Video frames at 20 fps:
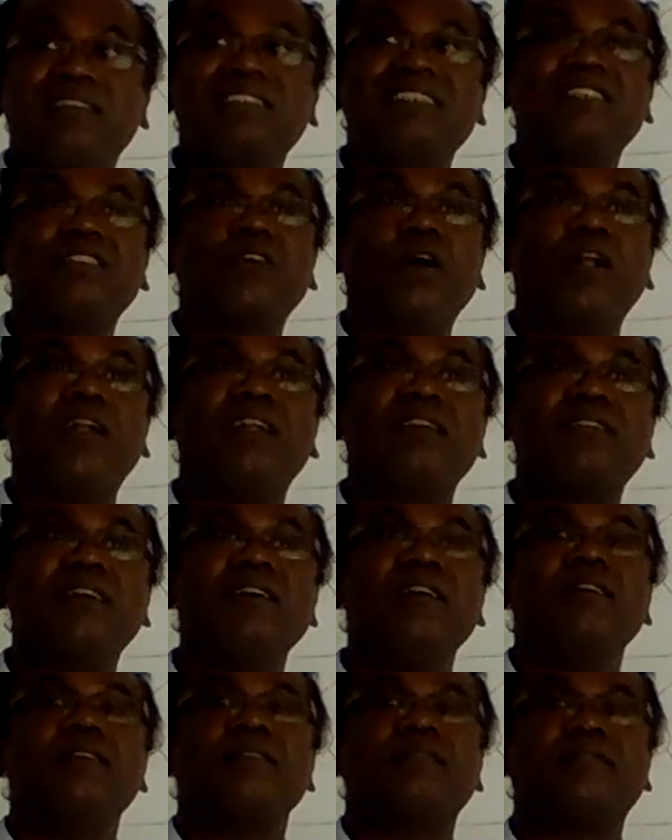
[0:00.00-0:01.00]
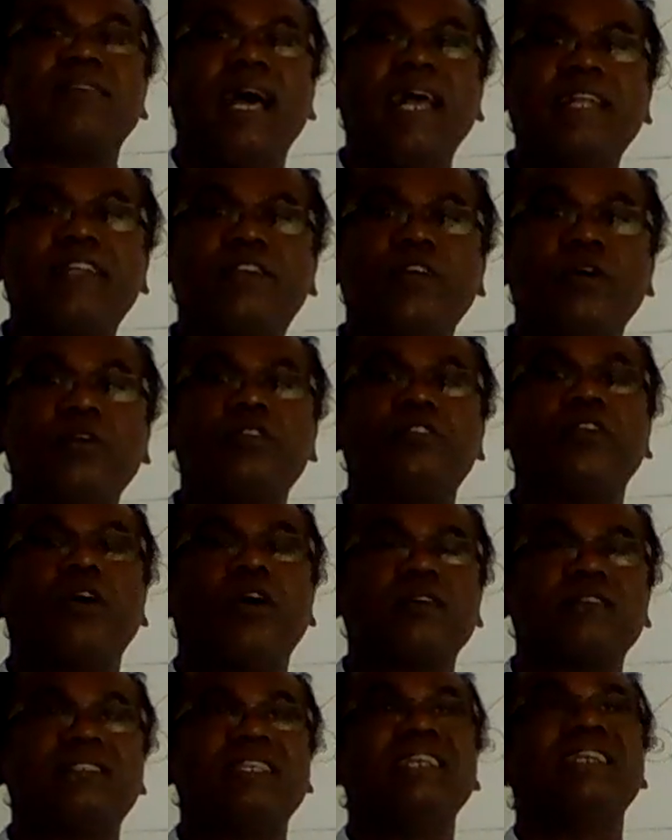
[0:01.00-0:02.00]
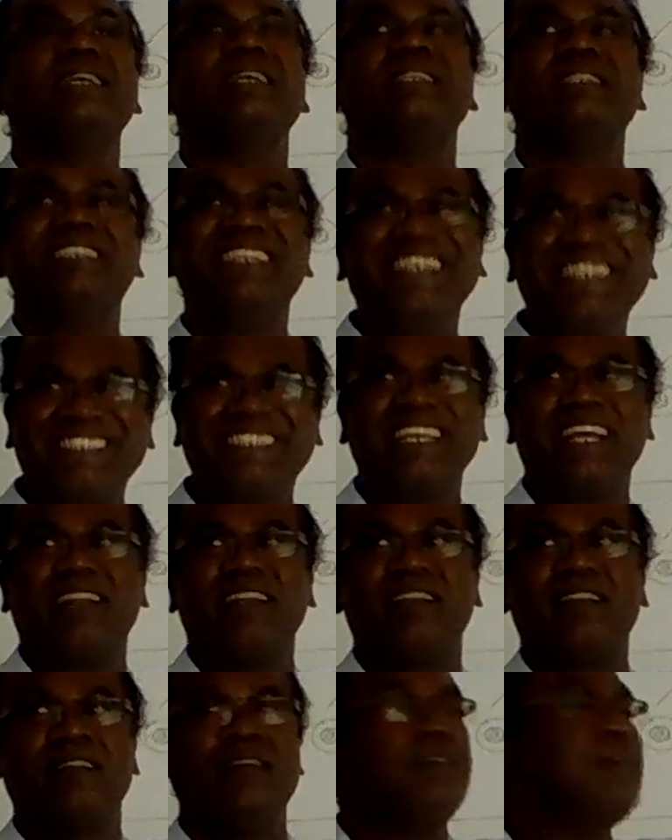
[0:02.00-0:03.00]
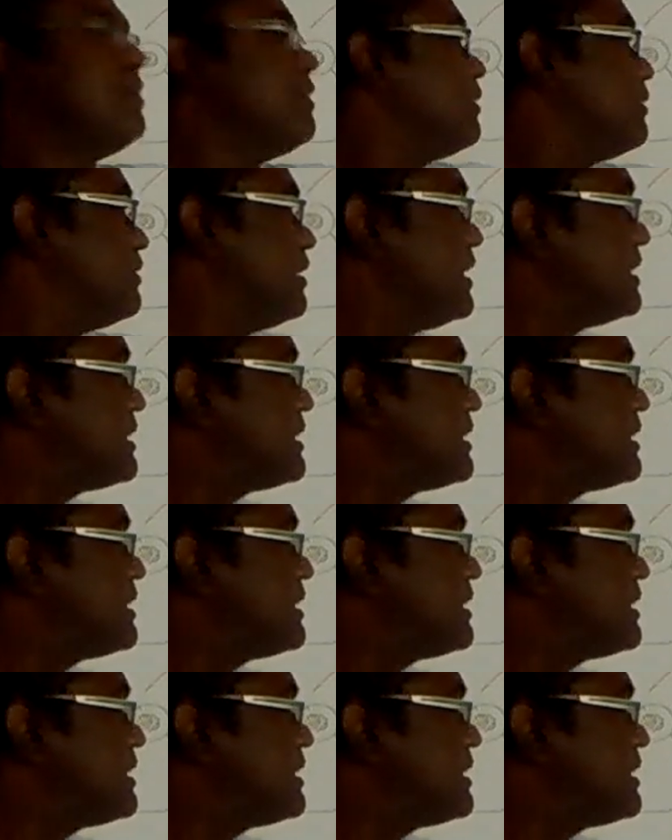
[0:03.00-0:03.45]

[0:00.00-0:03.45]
is called as a cytotoxic T cell. This